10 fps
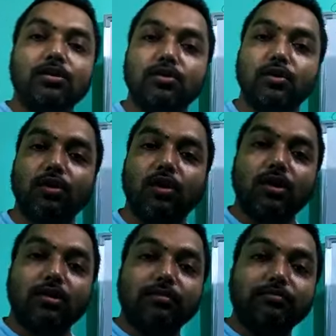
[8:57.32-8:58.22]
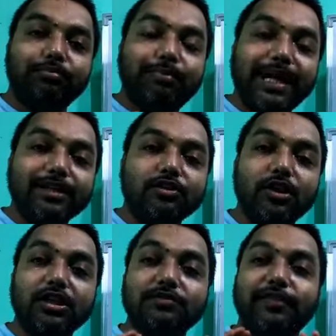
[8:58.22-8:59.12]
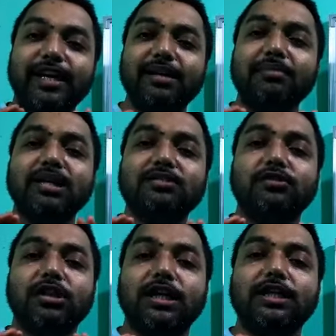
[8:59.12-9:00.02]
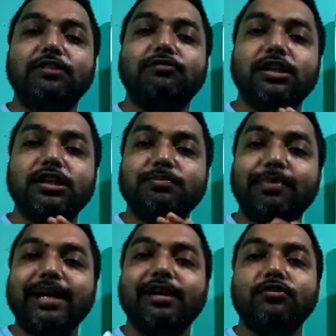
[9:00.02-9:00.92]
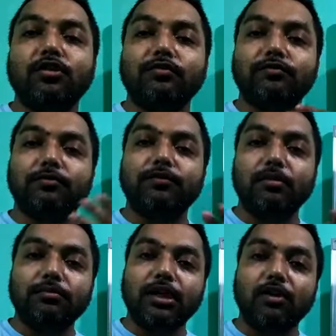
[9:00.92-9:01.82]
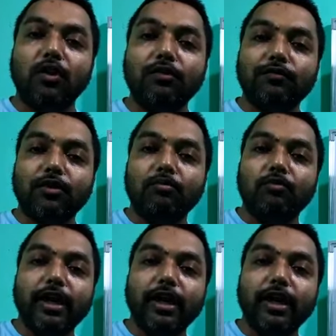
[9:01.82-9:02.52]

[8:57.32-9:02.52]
So black soil is very much related with its parent rock, from the rock from